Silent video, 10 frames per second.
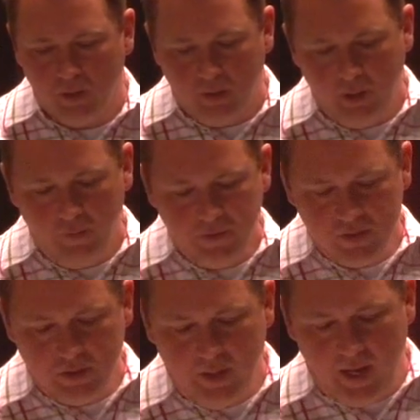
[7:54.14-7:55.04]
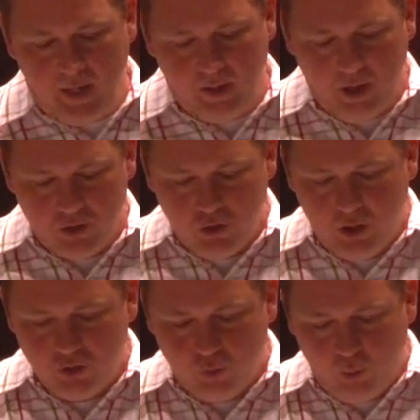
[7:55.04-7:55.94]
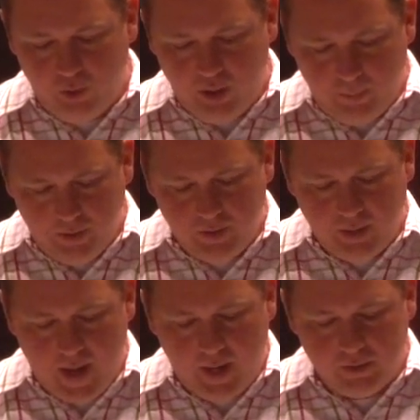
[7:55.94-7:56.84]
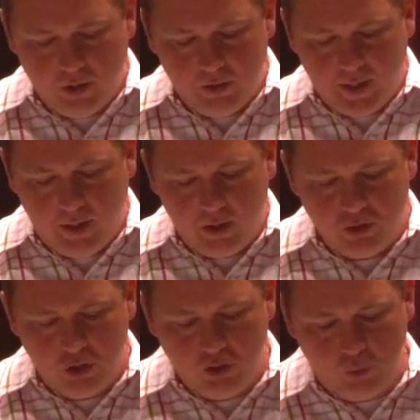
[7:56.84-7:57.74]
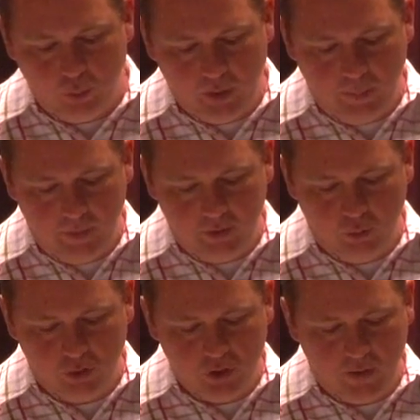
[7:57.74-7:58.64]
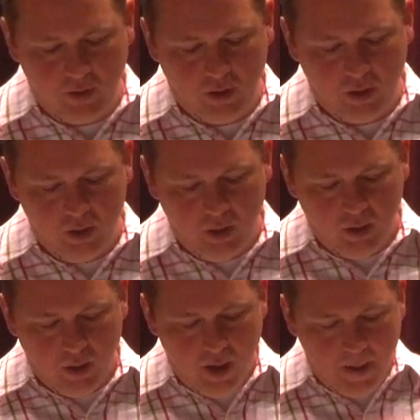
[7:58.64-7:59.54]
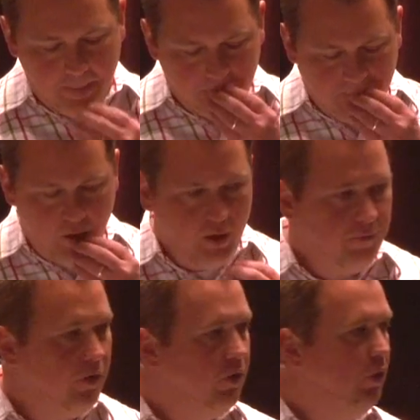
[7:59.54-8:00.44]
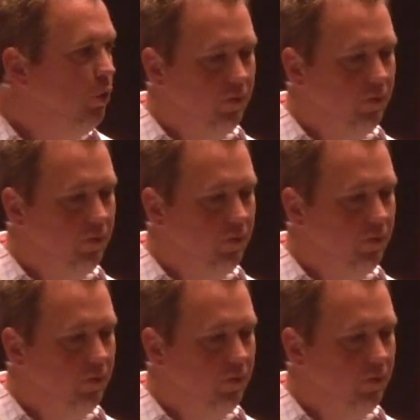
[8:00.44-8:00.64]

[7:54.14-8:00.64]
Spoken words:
This is the day in our church where we commit to God. It's our day in our church where we commit to each other. Now, if you're new,